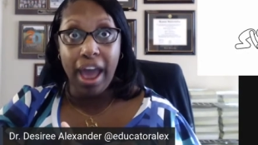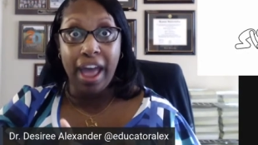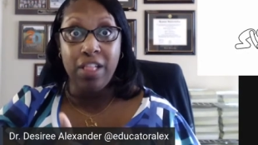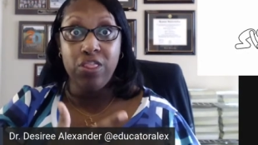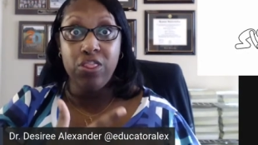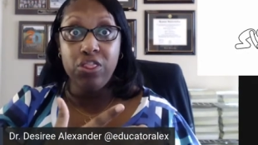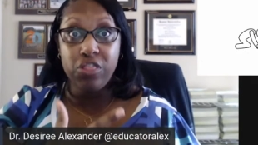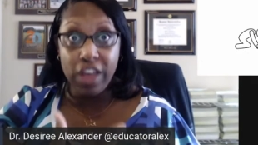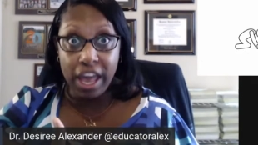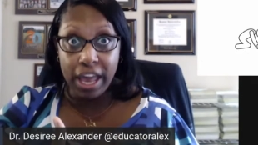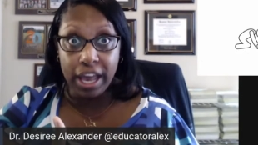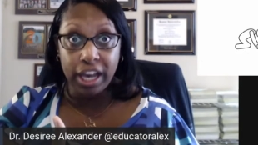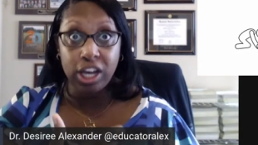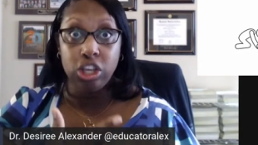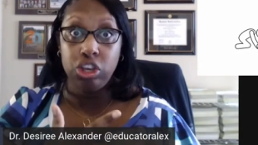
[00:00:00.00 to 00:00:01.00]
And
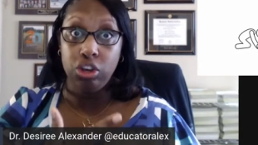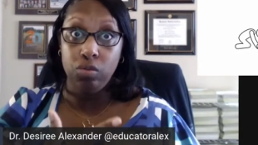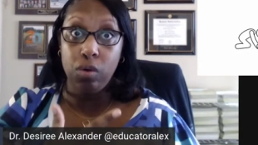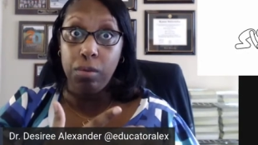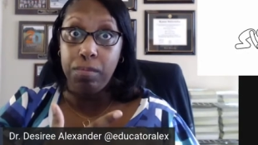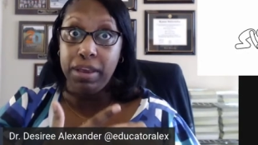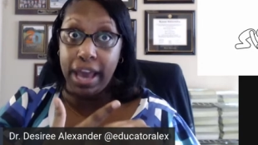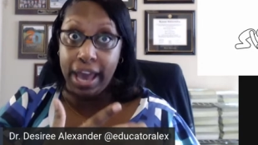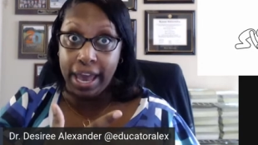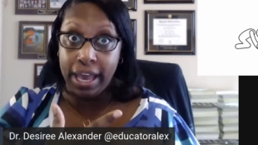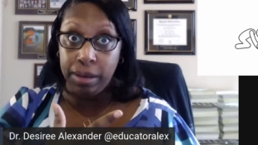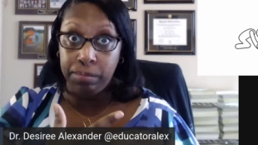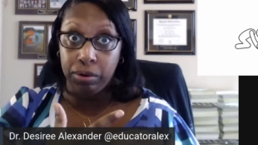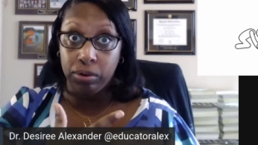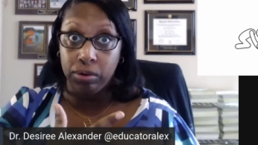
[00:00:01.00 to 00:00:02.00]
then you will be
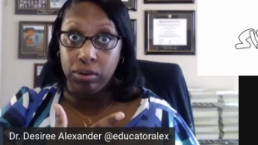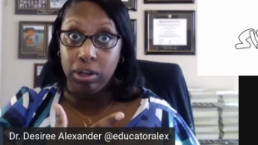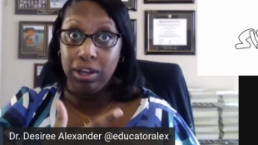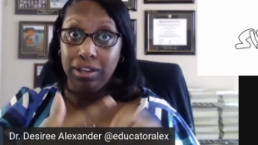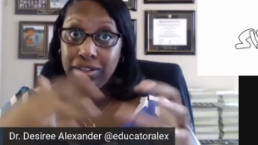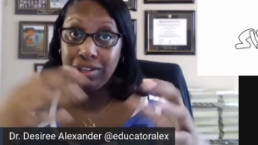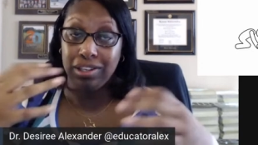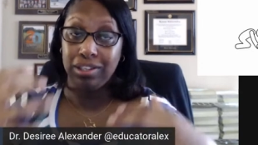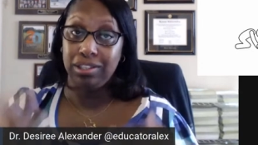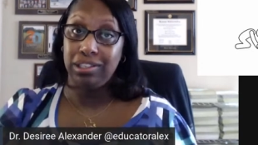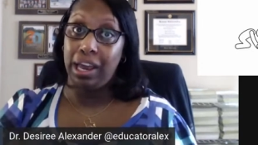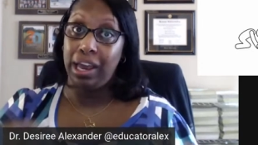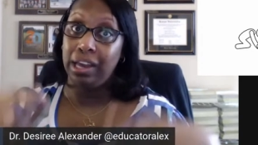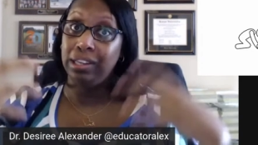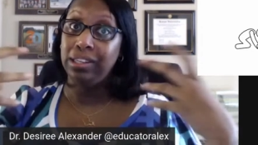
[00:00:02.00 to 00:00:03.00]
able to
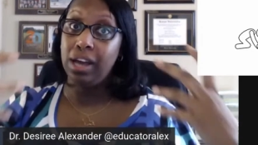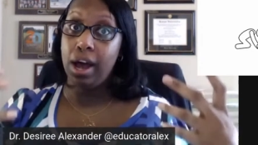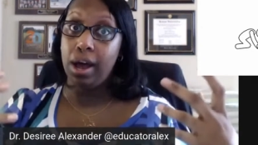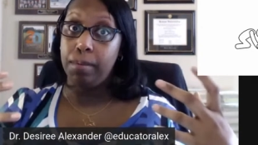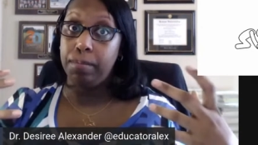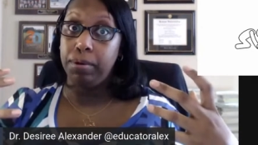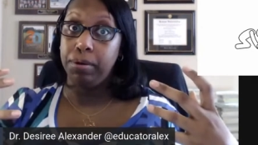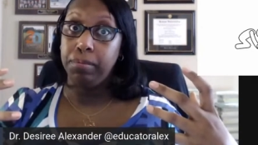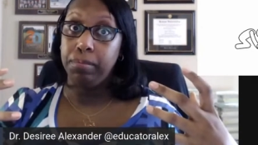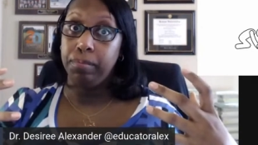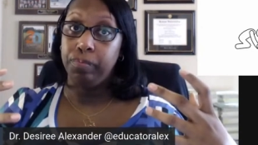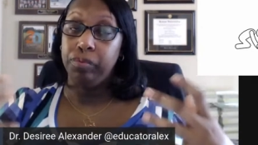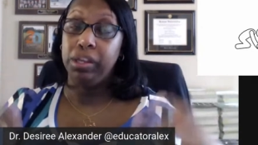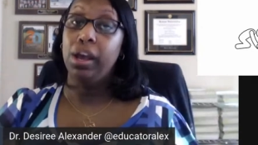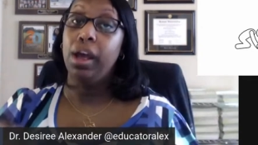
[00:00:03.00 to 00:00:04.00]
stand up,
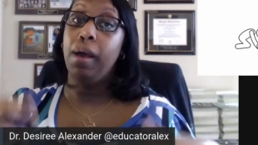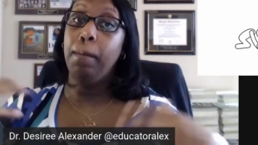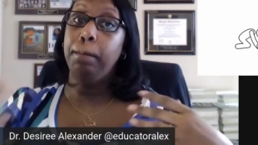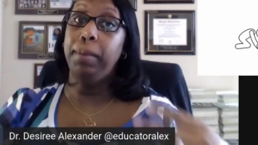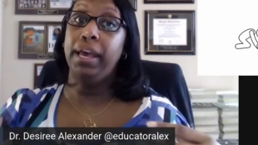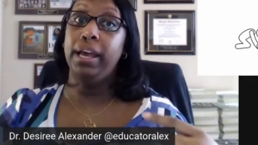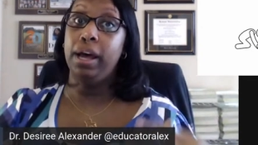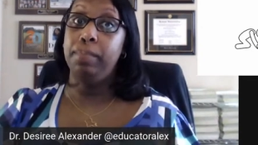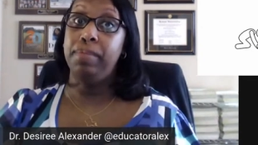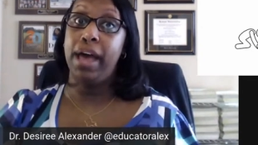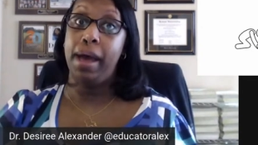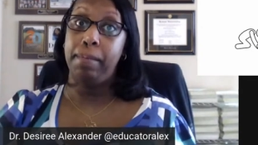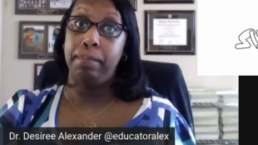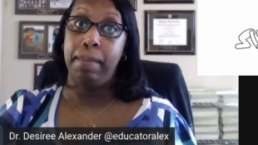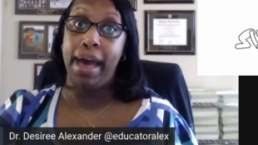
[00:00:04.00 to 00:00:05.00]
pick up
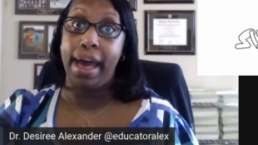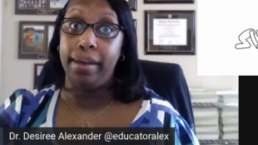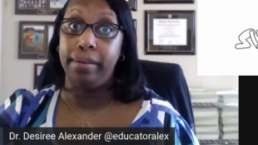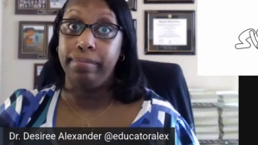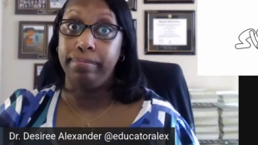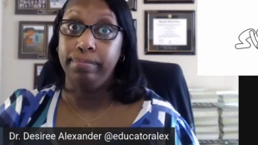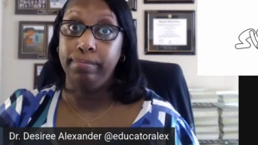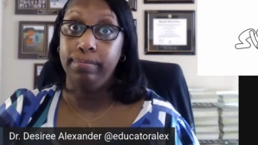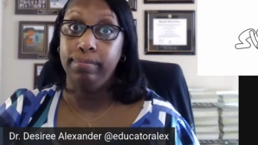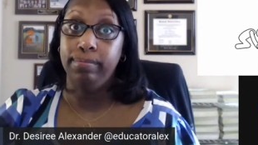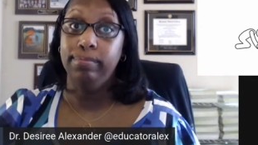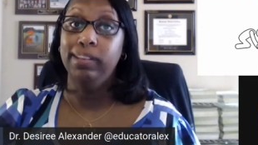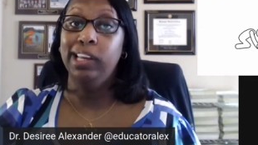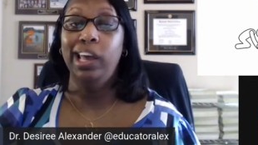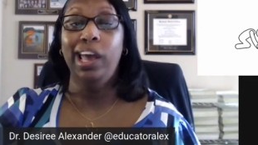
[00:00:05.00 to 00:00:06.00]
that mat,
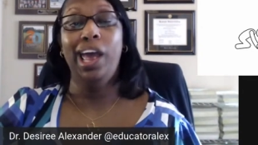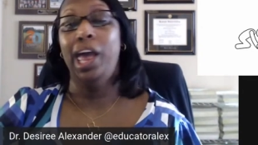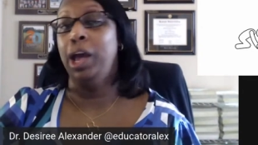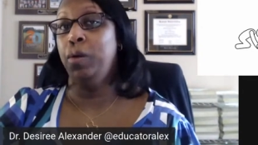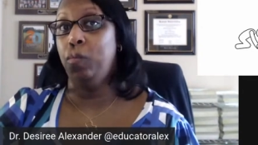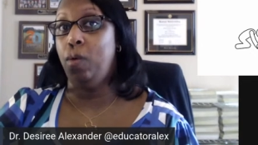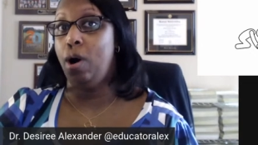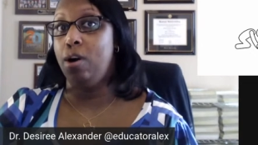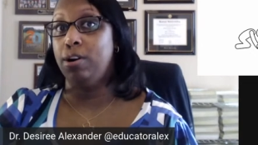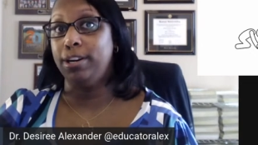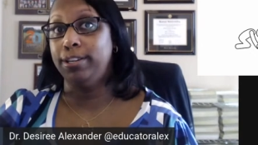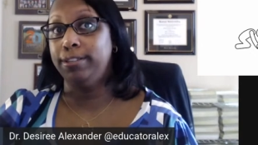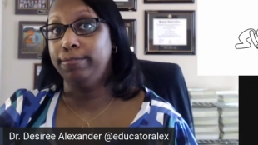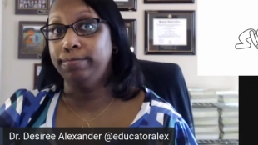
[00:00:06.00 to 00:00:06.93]
and walk.